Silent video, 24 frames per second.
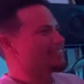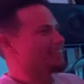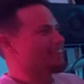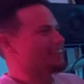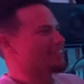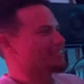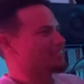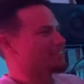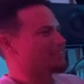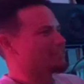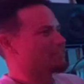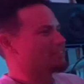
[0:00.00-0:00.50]

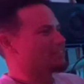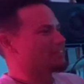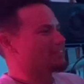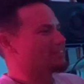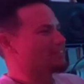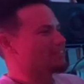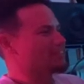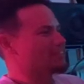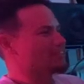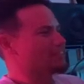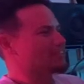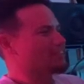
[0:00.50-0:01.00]
yeah. So if
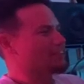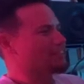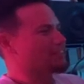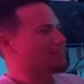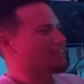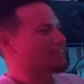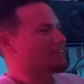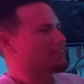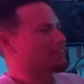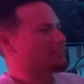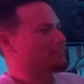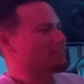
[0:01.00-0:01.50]
it doesn't
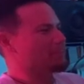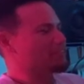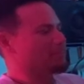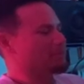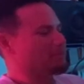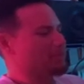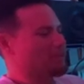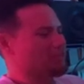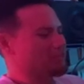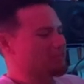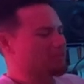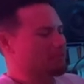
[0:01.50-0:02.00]
sound good, then we
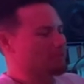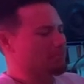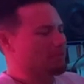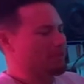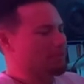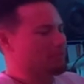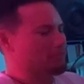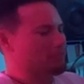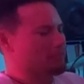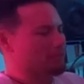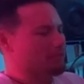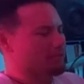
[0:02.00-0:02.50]
have somebody else to
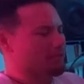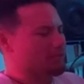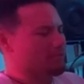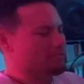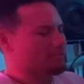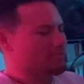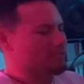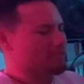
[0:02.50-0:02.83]
blame for once